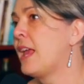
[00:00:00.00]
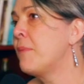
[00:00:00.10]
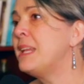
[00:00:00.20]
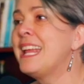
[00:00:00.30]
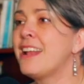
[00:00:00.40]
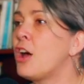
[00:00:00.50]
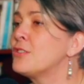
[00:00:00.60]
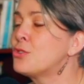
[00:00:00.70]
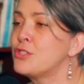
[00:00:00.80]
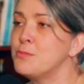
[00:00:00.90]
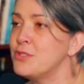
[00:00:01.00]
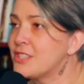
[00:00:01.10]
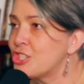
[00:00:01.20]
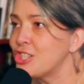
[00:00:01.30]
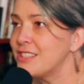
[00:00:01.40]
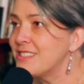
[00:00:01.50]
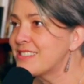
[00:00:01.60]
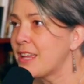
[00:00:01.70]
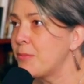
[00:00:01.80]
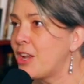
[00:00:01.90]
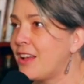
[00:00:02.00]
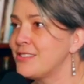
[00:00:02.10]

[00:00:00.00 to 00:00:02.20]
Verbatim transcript: I mean, he had all sorts of musicians coming yeah.